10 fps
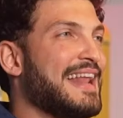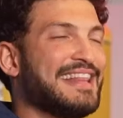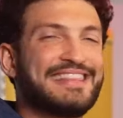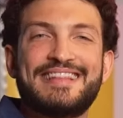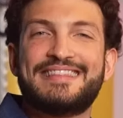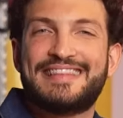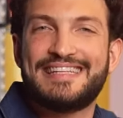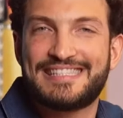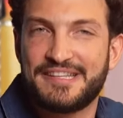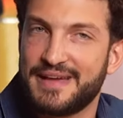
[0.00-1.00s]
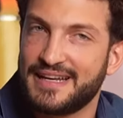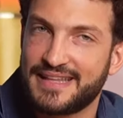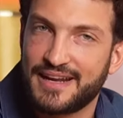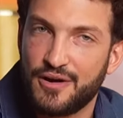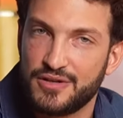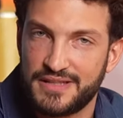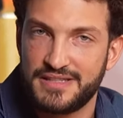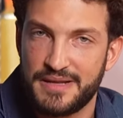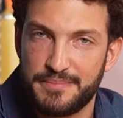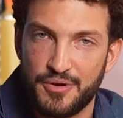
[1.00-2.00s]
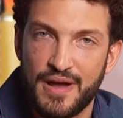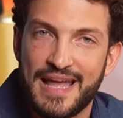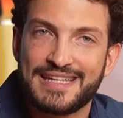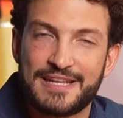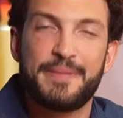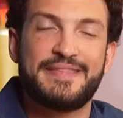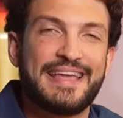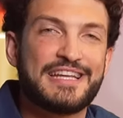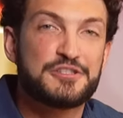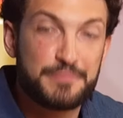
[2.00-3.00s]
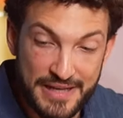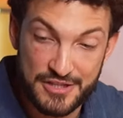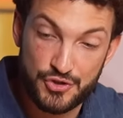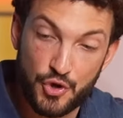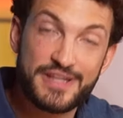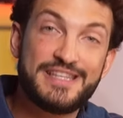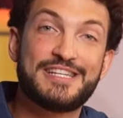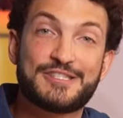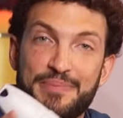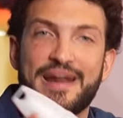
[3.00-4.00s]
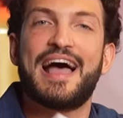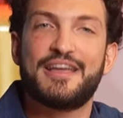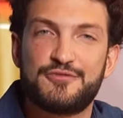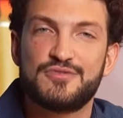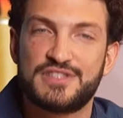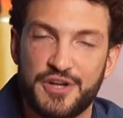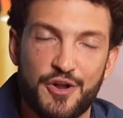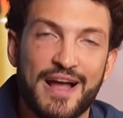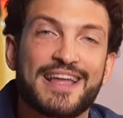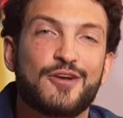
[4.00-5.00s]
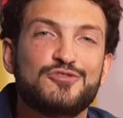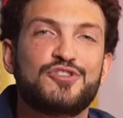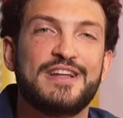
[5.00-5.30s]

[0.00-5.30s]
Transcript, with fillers: are so many other things to say. For example, did you know that sprays often work against ticks as